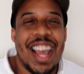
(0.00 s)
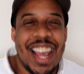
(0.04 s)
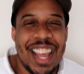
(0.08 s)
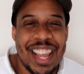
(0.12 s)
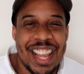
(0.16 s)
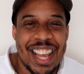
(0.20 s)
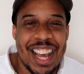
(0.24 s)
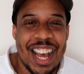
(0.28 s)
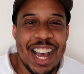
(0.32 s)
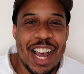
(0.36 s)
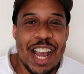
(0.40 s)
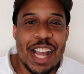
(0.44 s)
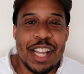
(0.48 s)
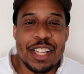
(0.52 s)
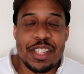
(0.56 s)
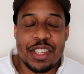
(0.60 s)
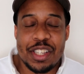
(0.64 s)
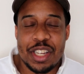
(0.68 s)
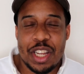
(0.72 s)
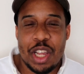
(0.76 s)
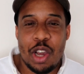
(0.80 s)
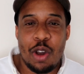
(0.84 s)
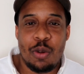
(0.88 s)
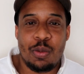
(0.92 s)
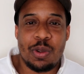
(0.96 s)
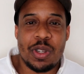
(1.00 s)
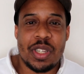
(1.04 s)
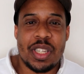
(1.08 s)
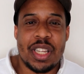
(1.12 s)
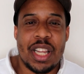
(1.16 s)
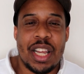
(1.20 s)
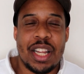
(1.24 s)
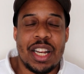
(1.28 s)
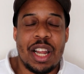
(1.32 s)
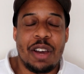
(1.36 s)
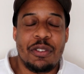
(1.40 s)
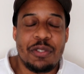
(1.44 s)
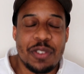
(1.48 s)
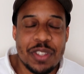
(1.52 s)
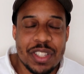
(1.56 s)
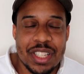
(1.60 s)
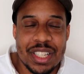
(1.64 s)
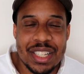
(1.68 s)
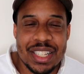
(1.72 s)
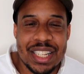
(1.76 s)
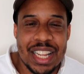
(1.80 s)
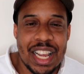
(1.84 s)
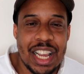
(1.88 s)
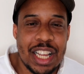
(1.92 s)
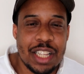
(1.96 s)
Hey guys, Neomas here. Now for
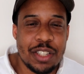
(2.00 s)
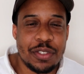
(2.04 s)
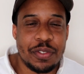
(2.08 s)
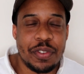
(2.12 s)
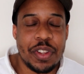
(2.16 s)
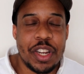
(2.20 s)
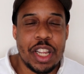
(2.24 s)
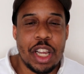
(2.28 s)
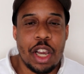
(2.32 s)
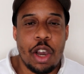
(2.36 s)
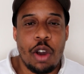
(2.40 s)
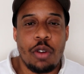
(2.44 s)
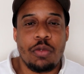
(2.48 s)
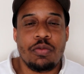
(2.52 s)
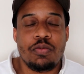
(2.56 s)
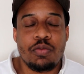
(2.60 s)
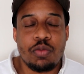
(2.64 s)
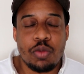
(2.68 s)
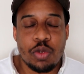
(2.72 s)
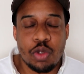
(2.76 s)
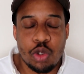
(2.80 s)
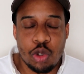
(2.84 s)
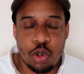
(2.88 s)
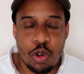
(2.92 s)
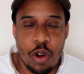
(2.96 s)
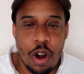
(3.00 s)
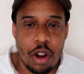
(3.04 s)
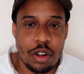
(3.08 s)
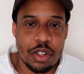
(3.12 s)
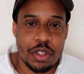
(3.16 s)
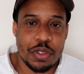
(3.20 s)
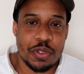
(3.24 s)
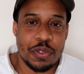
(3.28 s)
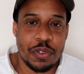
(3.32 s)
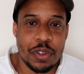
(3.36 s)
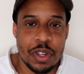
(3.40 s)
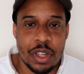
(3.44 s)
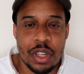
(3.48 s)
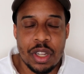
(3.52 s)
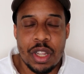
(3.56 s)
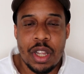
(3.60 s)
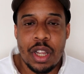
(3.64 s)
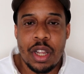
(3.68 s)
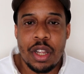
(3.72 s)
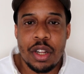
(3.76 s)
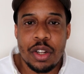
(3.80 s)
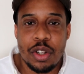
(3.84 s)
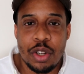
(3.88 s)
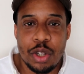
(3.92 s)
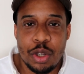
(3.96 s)
today's video, transfer
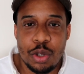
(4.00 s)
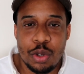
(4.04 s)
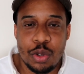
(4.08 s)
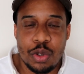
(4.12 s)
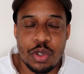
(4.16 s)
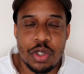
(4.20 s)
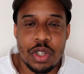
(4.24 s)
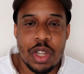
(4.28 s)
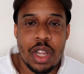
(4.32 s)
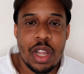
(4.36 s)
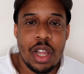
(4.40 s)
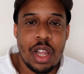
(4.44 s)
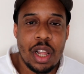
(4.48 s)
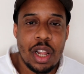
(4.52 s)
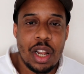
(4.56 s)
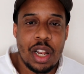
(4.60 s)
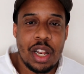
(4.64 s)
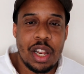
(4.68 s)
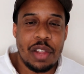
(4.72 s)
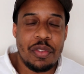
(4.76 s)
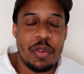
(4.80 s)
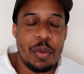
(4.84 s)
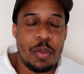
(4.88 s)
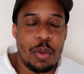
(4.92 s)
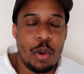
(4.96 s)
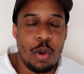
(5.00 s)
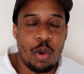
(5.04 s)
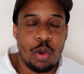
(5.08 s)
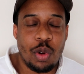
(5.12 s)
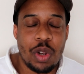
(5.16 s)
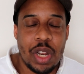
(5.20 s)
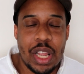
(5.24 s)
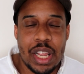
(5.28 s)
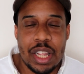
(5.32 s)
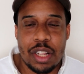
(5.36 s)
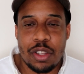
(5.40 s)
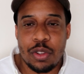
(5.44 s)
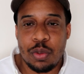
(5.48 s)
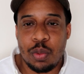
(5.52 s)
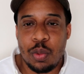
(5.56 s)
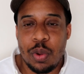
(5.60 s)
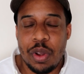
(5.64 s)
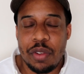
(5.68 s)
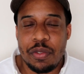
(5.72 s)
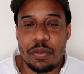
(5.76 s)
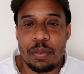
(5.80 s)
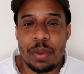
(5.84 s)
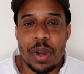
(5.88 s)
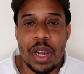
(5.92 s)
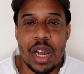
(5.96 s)
news. Liverpool linked
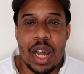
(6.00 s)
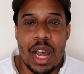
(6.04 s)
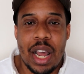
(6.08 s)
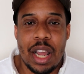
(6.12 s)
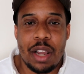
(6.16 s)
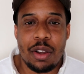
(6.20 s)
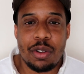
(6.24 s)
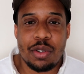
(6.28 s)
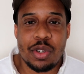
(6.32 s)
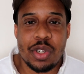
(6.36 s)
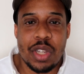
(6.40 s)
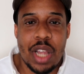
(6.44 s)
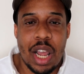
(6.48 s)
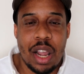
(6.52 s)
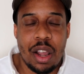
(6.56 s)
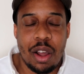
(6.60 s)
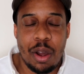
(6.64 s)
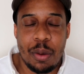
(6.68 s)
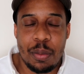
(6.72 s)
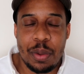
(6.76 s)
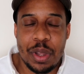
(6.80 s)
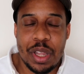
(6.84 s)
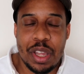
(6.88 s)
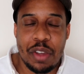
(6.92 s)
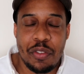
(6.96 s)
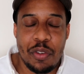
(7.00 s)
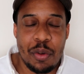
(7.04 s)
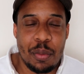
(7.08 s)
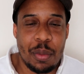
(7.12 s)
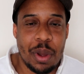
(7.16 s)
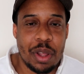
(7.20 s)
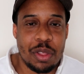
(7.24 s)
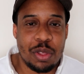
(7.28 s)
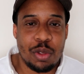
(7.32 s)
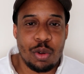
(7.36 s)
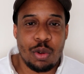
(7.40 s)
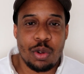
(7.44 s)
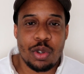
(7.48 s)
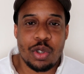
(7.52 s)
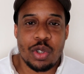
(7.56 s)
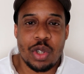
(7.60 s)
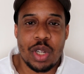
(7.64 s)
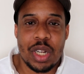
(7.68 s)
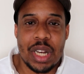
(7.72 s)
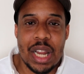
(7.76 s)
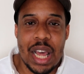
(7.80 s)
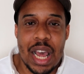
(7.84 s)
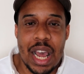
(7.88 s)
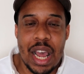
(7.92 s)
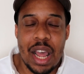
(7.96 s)
with Bukayo Saka. I'll be giving my thoughts
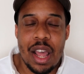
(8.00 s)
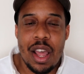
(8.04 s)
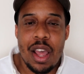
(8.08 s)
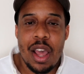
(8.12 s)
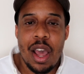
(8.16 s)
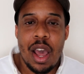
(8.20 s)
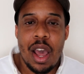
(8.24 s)
on that.